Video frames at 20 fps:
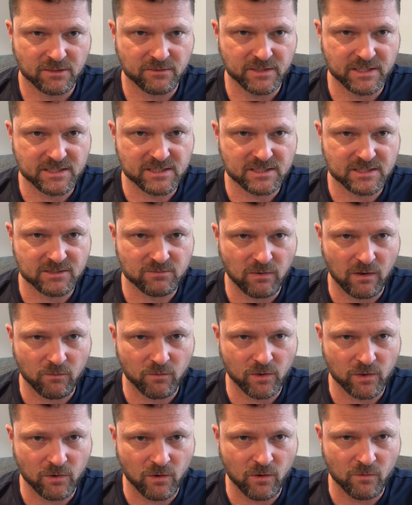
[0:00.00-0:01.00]
this is what
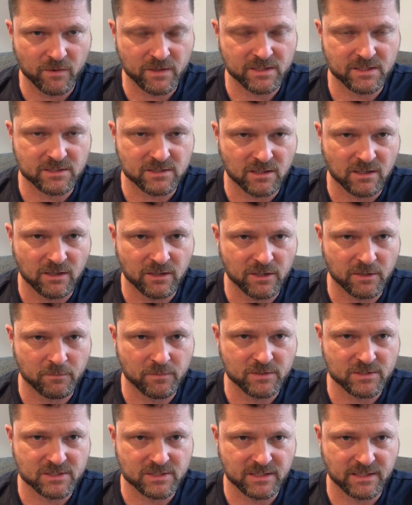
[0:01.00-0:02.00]
we're going with, is
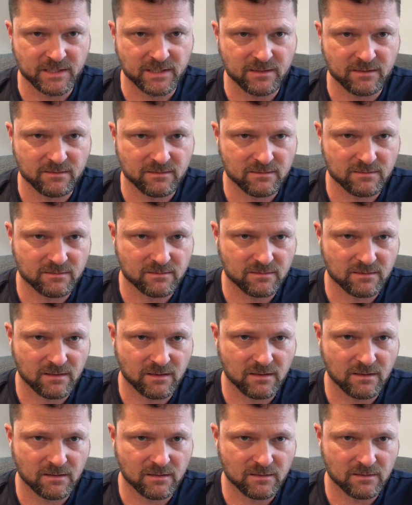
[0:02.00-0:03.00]
100%
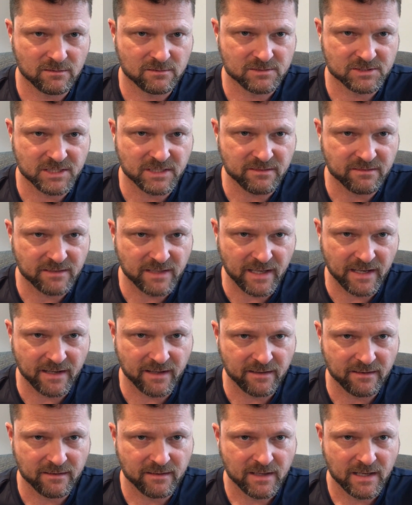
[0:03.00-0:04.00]

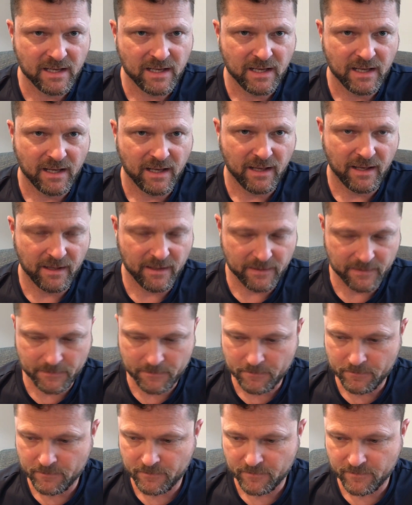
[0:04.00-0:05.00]
synthetic,
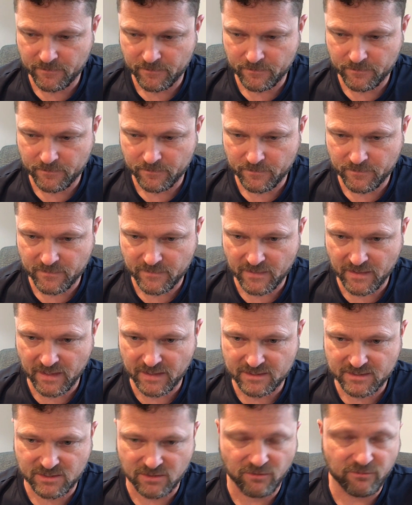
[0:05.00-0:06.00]
and
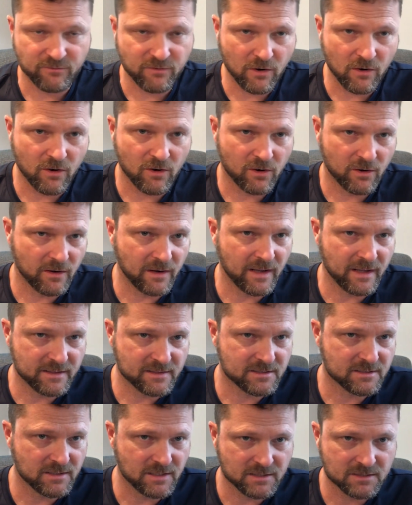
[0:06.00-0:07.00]
so far
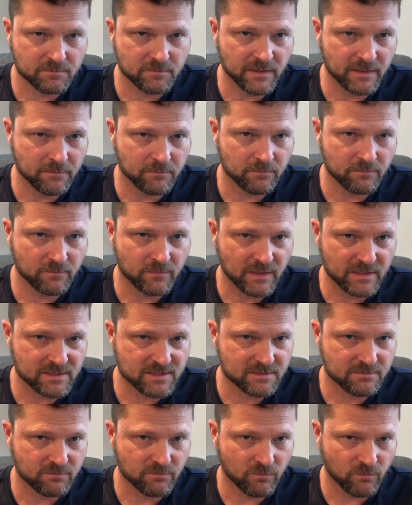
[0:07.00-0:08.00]
it's
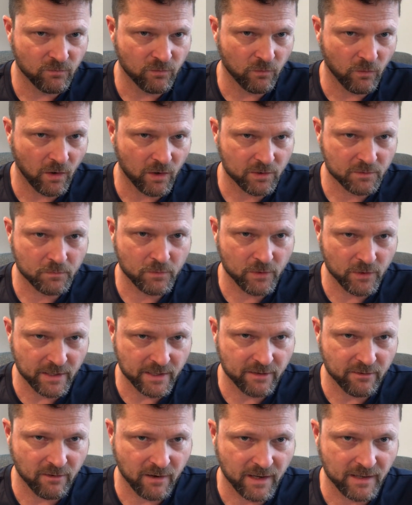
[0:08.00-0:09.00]
worked pretty
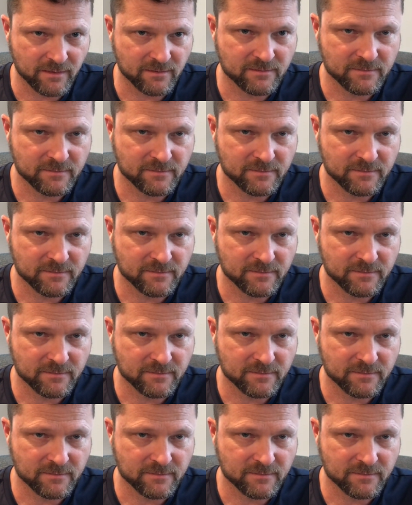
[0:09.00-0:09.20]
great.